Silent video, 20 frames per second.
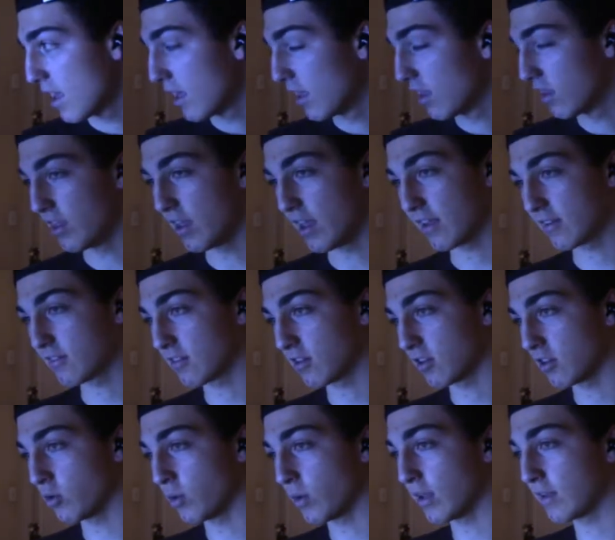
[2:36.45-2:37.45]

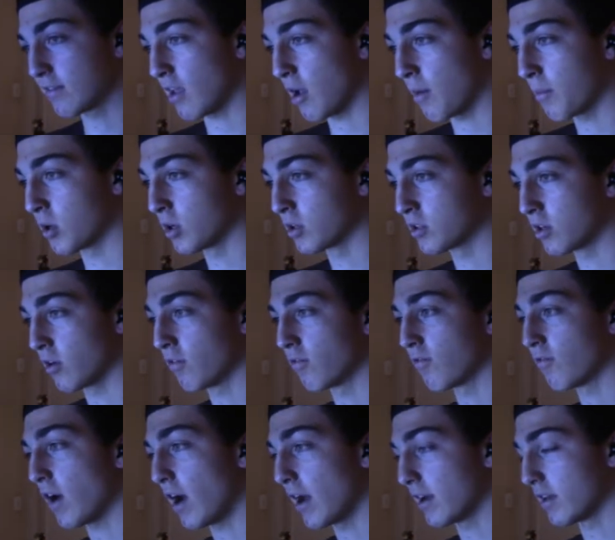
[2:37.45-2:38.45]
this Luis Alberto
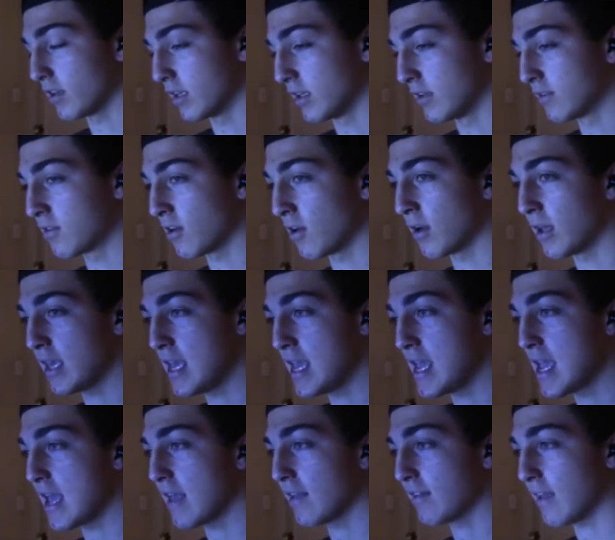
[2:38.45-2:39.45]
finally. So
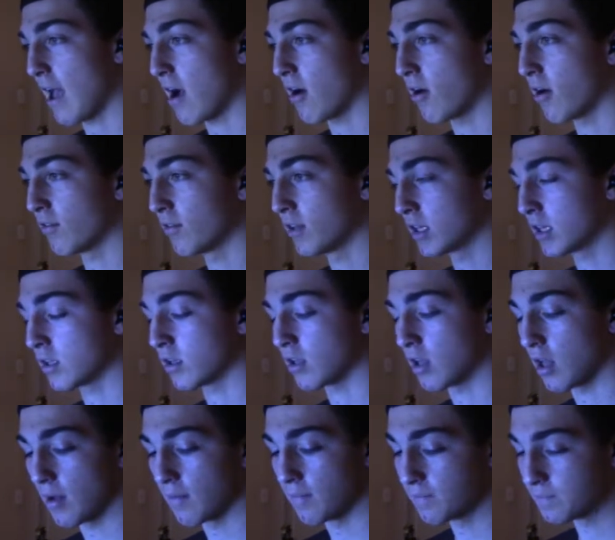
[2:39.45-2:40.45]
he is out of the
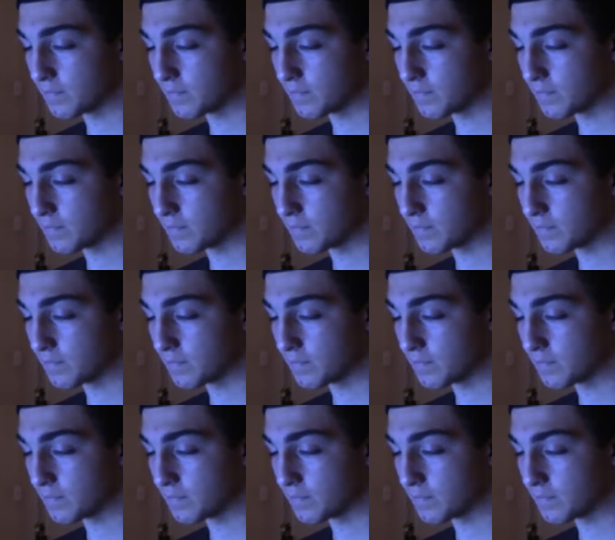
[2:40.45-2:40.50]
club.